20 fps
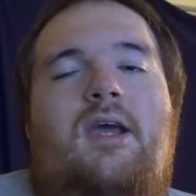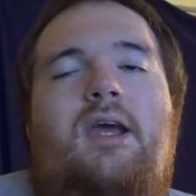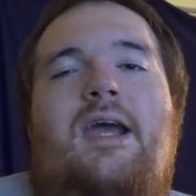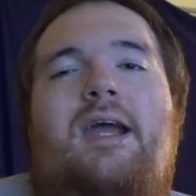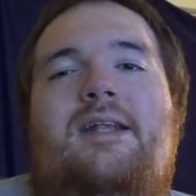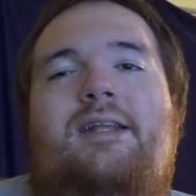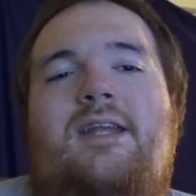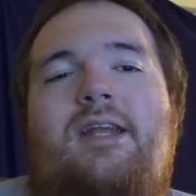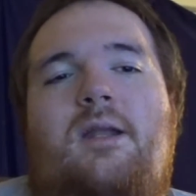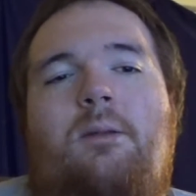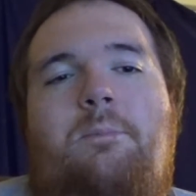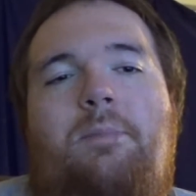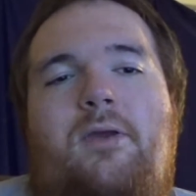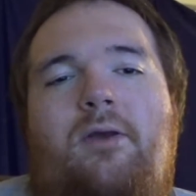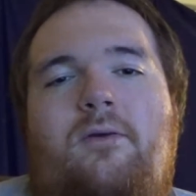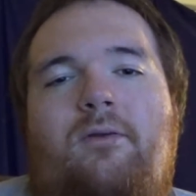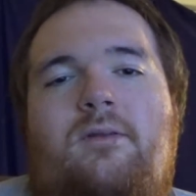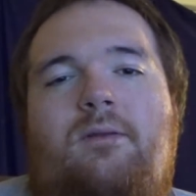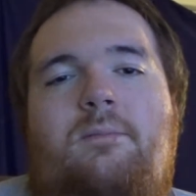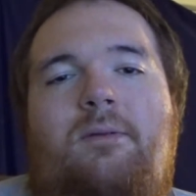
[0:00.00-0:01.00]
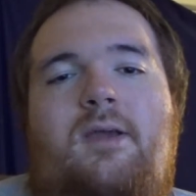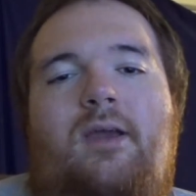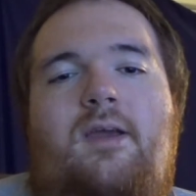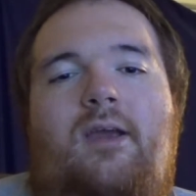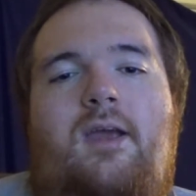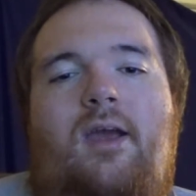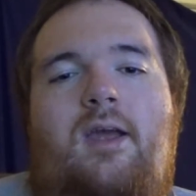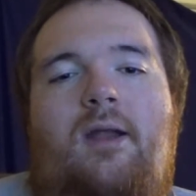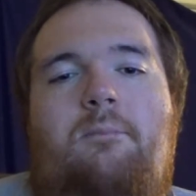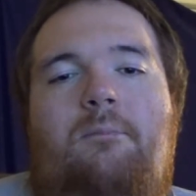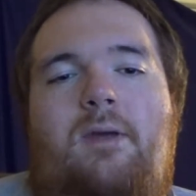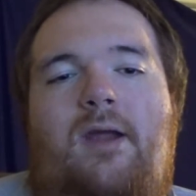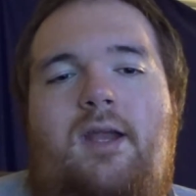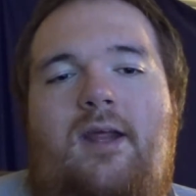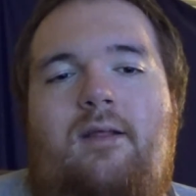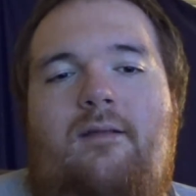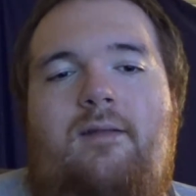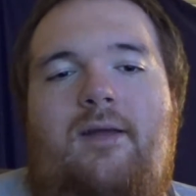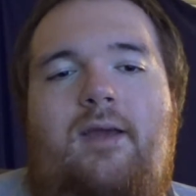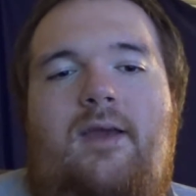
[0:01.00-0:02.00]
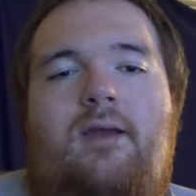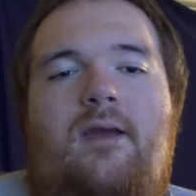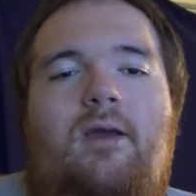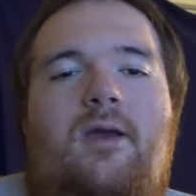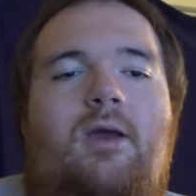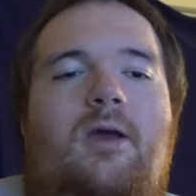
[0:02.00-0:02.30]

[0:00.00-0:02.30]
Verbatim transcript: It didn't appeal to me immediately,